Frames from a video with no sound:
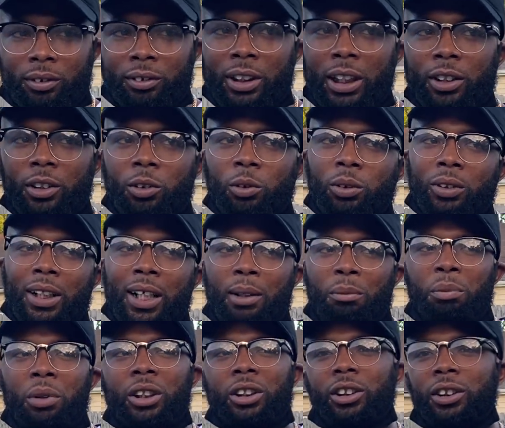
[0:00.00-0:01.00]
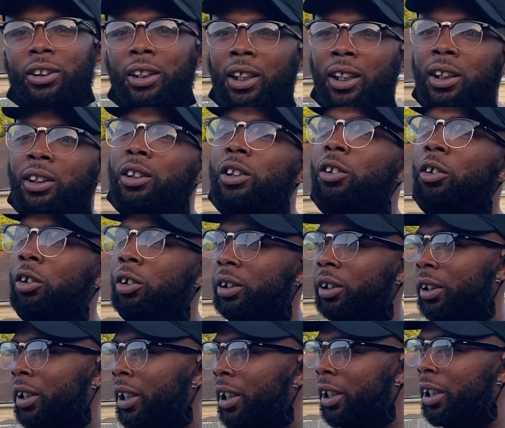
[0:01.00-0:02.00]
Tried to do a lot of punchlines and all
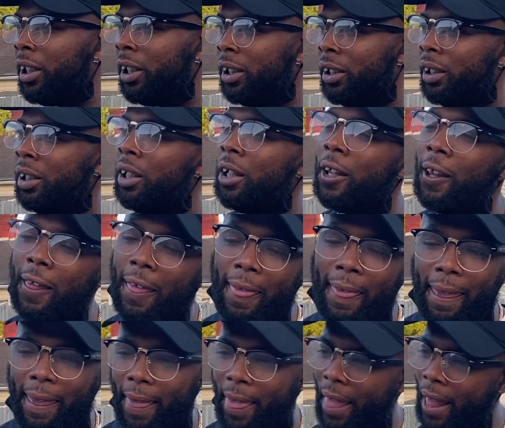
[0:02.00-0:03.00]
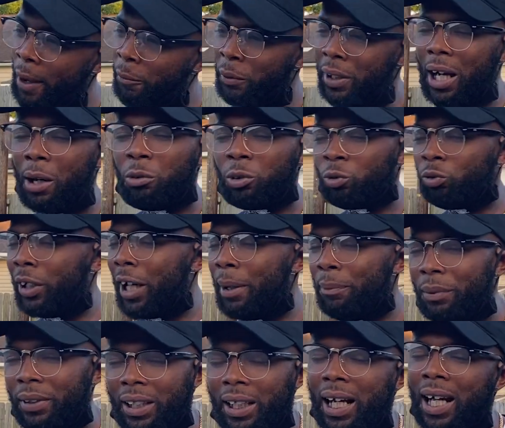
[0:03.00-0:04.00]
of that. And when I was
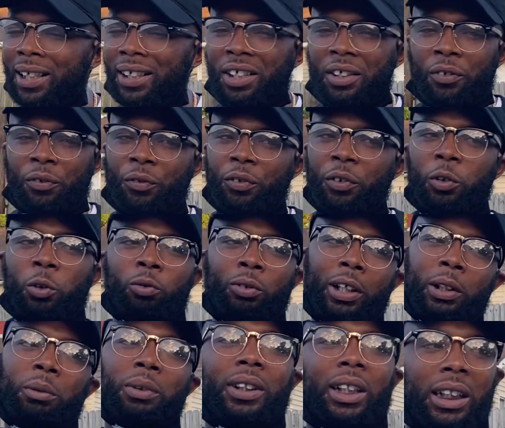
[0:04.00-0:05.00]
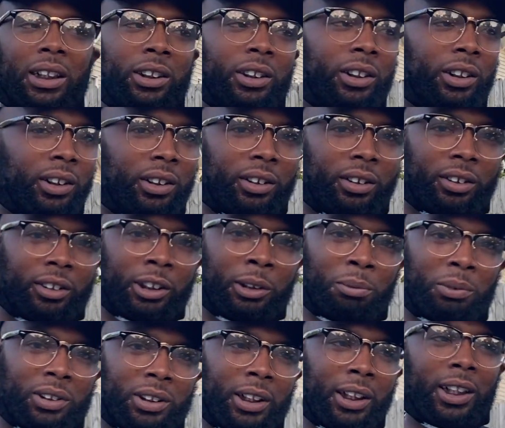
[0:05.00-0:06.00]
rapping it, I didn't feel right with that shit.
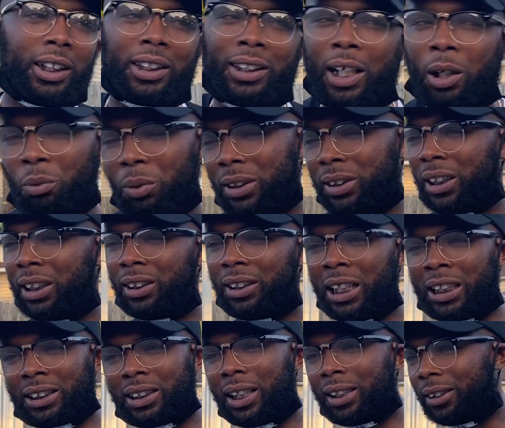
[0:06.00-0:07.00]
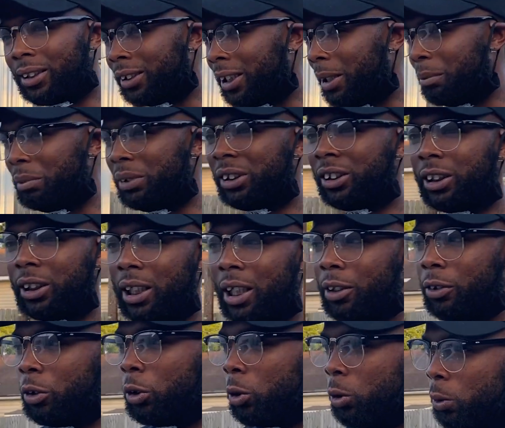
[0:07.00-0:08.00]
Okay. Because that wasn't that's not the type of shit I
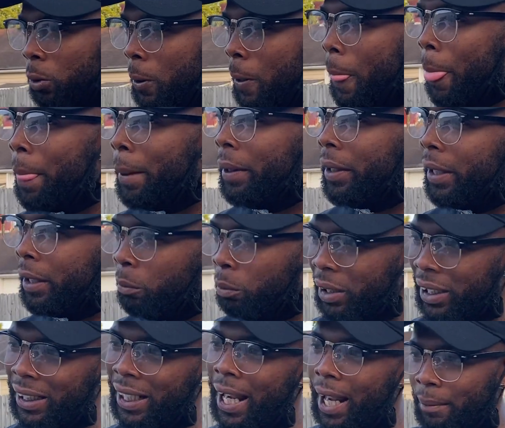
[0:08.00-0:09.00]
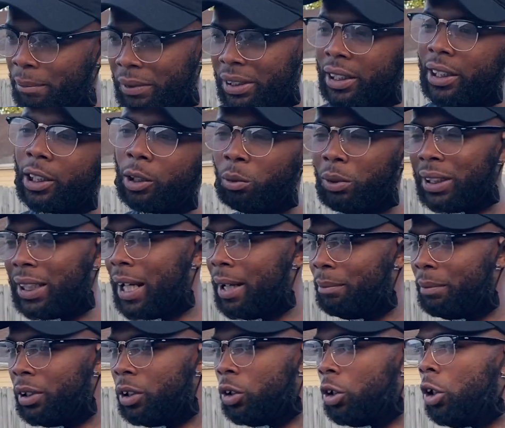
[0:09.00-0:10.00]
do and what got me here, what
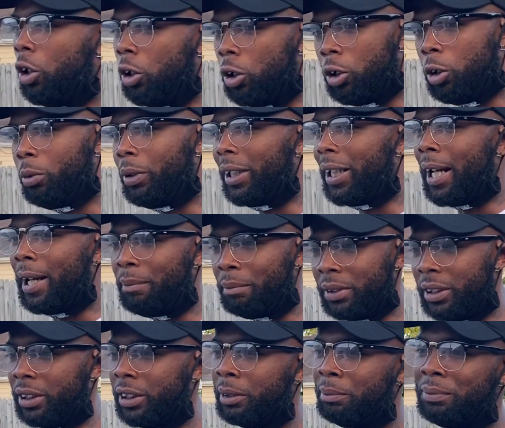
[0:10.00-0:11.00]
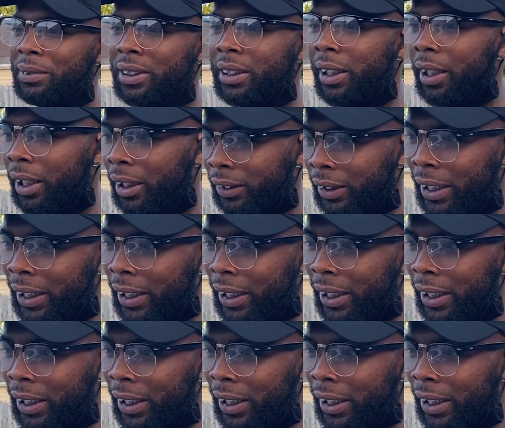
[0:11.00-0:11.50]
got me to call, what got me, you know what I'm saying?